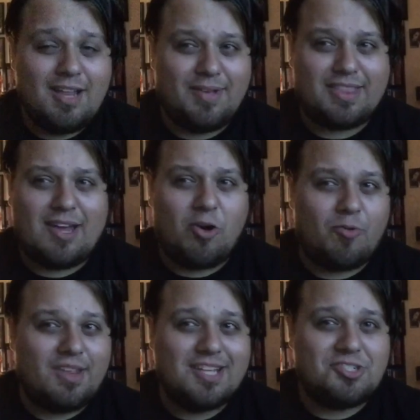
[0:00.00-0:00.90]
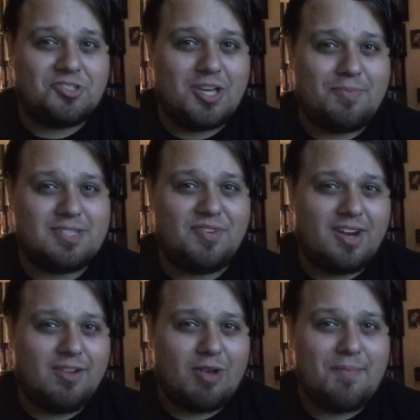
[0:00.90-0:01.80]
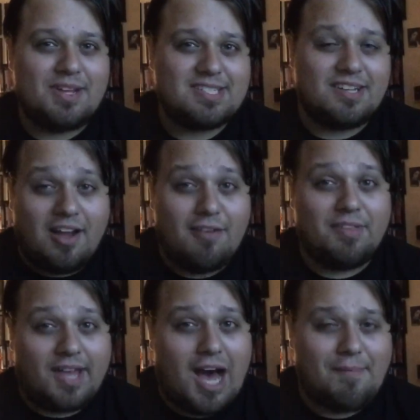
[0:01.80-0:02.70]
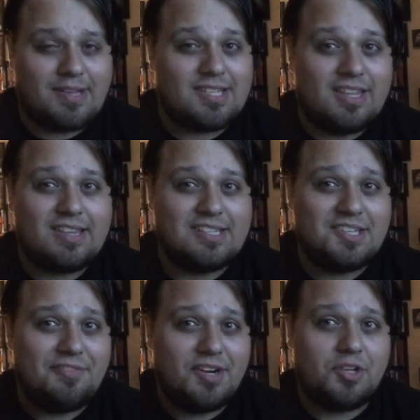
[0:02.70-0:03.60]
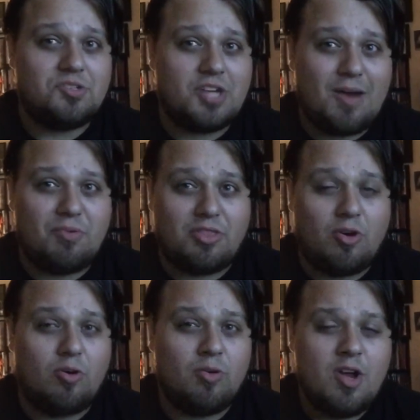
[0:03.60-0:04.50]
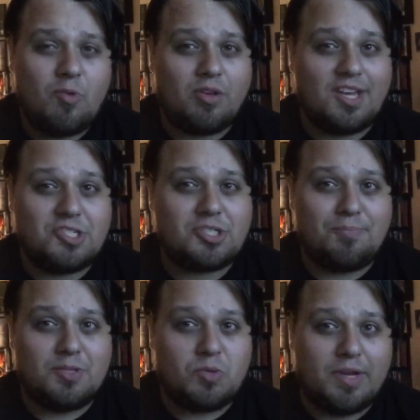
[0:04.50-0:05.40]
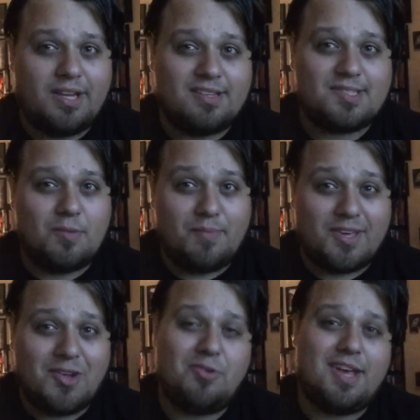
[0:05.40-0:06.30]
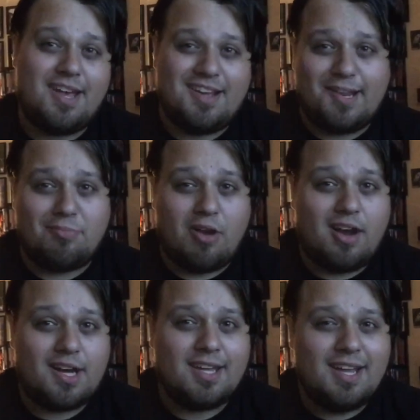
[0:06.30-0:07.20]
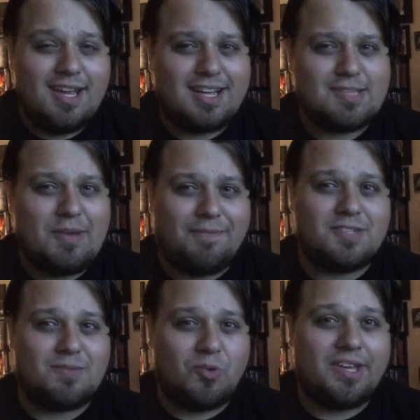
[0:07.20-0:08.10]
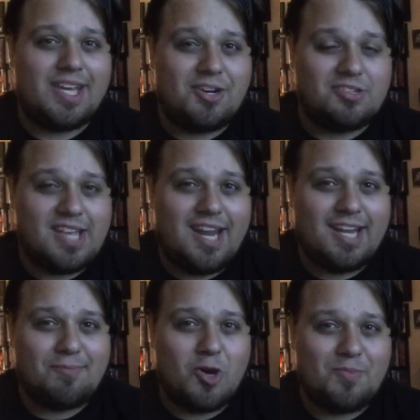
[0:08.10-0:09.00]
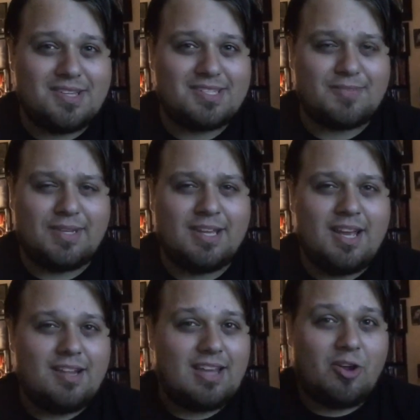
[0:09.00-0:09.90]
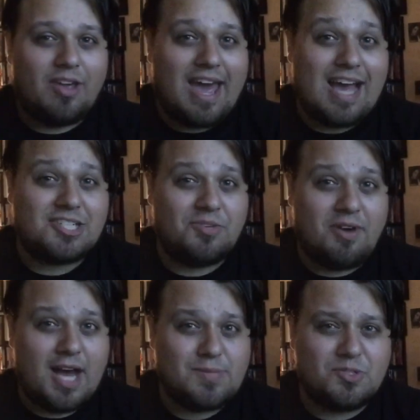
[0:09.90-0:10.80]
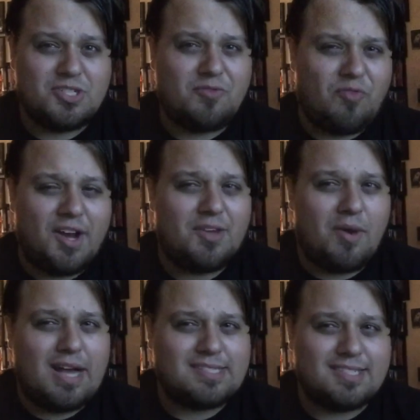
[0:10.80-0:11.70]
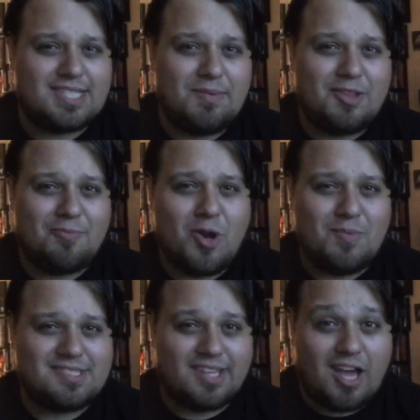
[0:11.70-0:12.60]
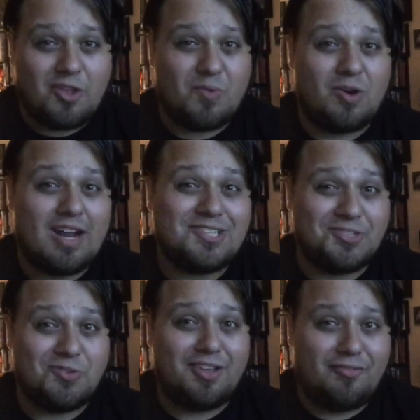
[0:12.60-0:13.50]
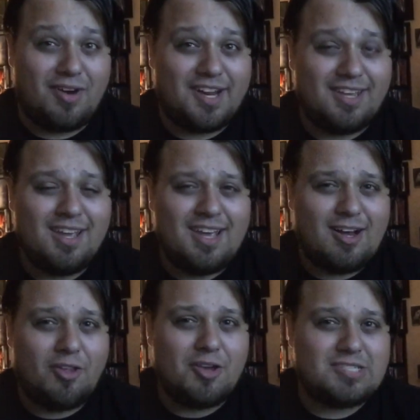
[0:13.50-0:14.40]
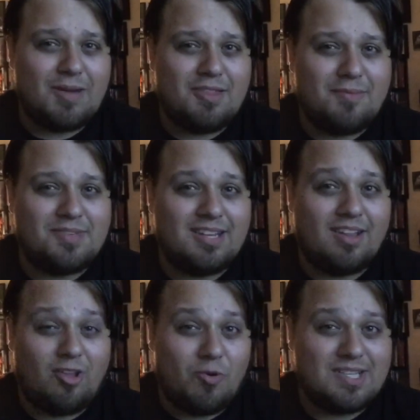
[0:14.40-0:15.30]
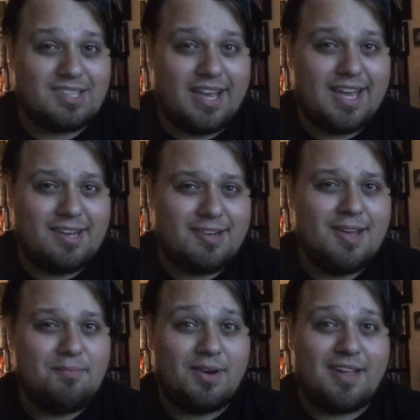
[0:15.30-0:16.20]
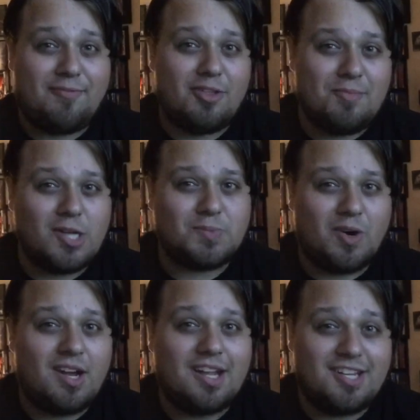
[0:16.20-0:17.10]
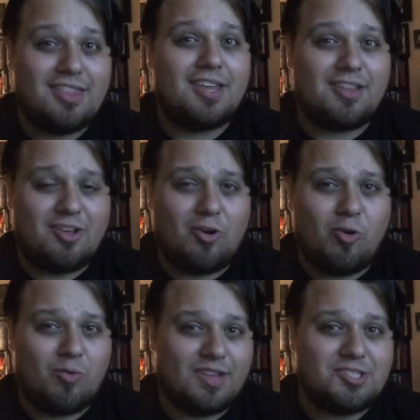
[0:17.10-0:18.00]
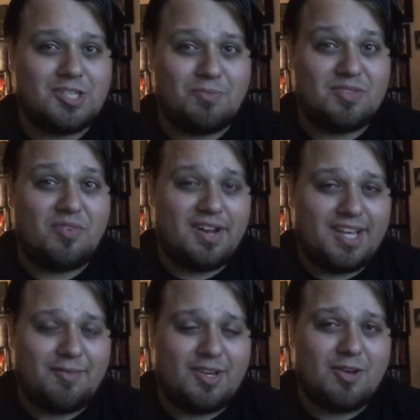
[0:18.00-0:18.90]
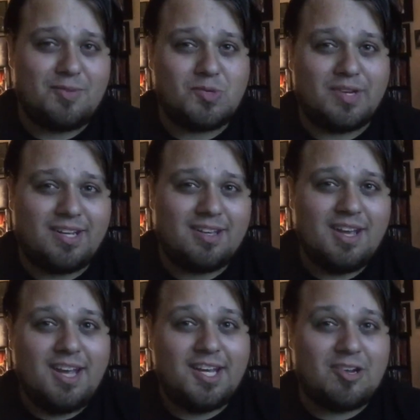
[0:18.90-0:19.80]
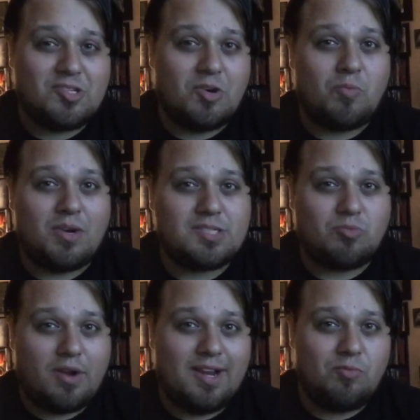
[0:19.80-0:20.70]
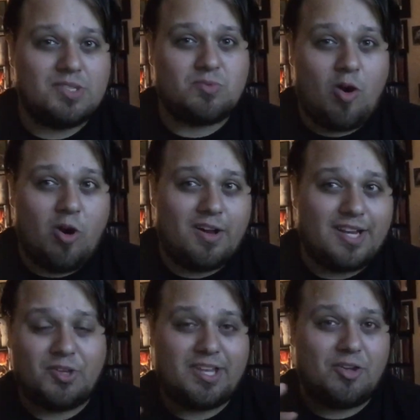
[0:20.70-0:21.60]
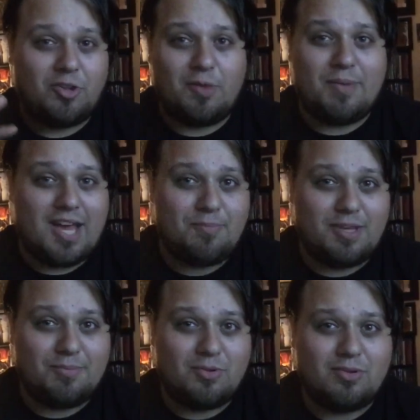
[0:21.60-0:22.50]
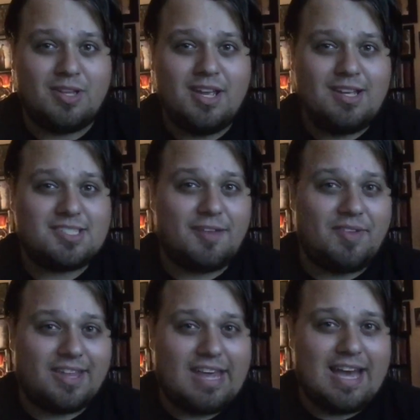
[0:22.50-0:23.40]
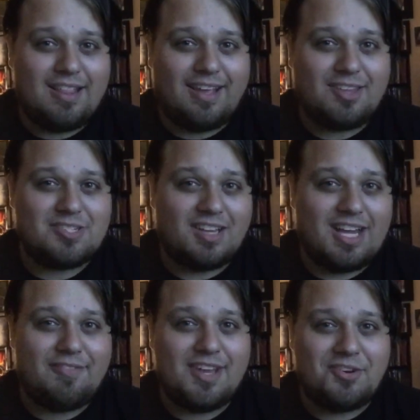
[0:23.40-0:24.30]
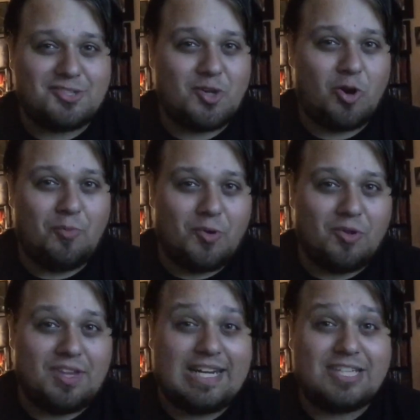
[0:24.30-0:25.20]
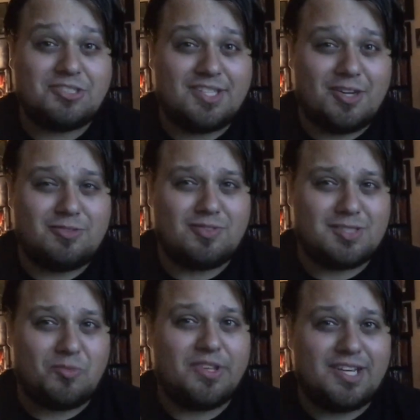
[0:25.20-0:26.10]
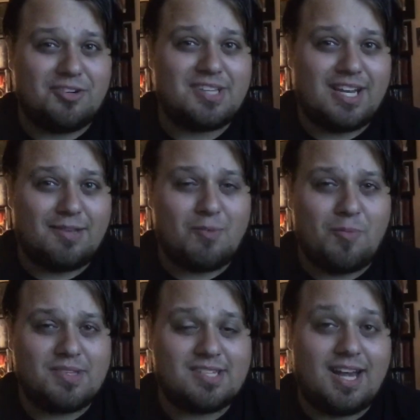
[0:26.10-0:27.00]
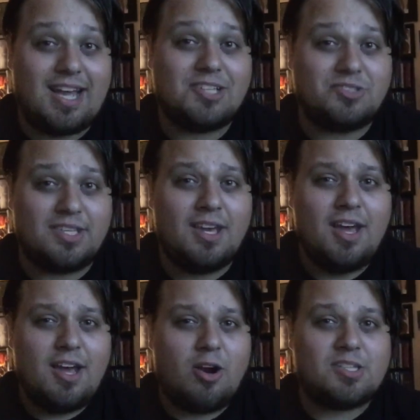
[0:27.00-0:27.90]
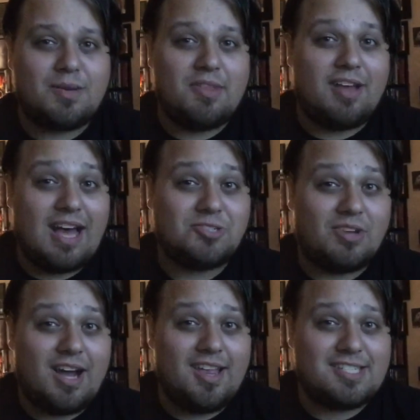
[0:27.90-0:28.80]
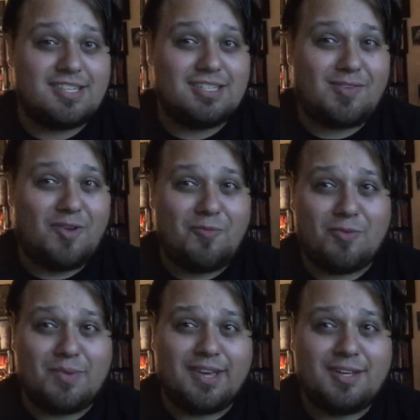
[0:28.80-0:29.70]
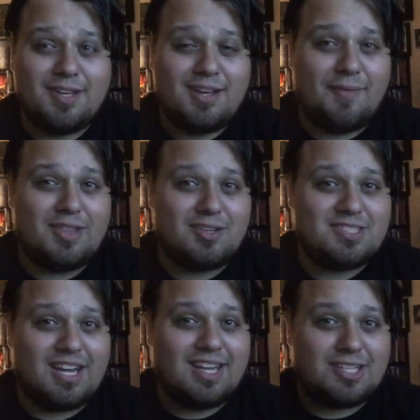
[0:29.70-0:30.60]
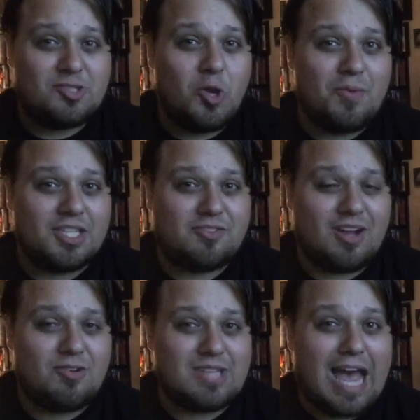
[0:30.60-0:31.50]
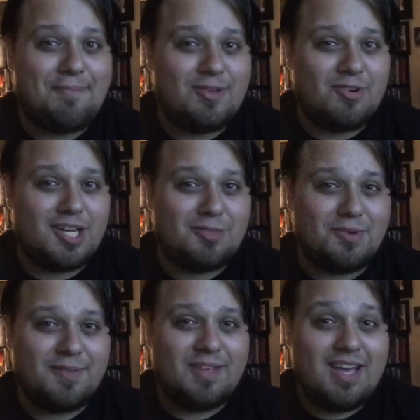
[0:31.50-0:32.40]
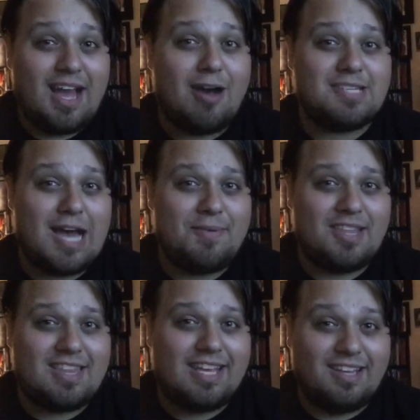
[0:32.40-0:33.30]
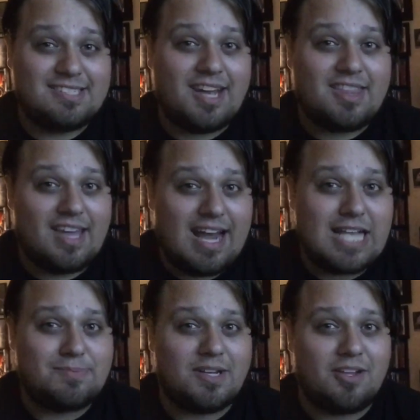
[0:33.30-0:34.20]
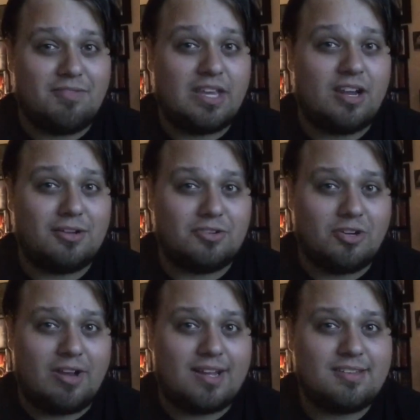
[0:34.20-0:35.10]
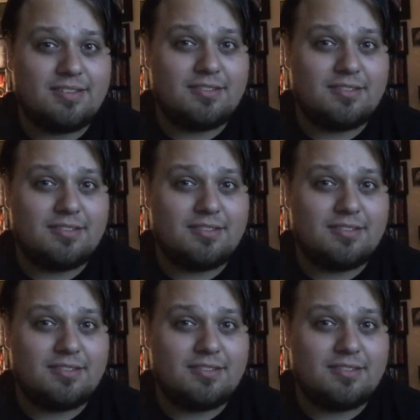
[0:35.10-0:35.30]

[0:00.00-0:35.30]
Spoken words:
Like, that whole relationship is very reminiscent of the comics. I think they did a very good job with the whole relationship between the symbiote and Eddie Brock, because it made for some really entertaining moments. I mean, not only action-wise, but just funny-wise, because some of their moments together were actually really funny. Although some of them didn't always land, but for the most part, I did think their whole relationship was funny, you know, between, you know, doing what's right and what's wrong, you know, killing only bad people, stuff like that. Like, there's a lot of inner turmoil that actually goes for some really entertaining moments that are some of the actual highlights of this film for me. I mean, there's not, like, too much I was happy with, but I was happy that they at least got that aspect of the character correct.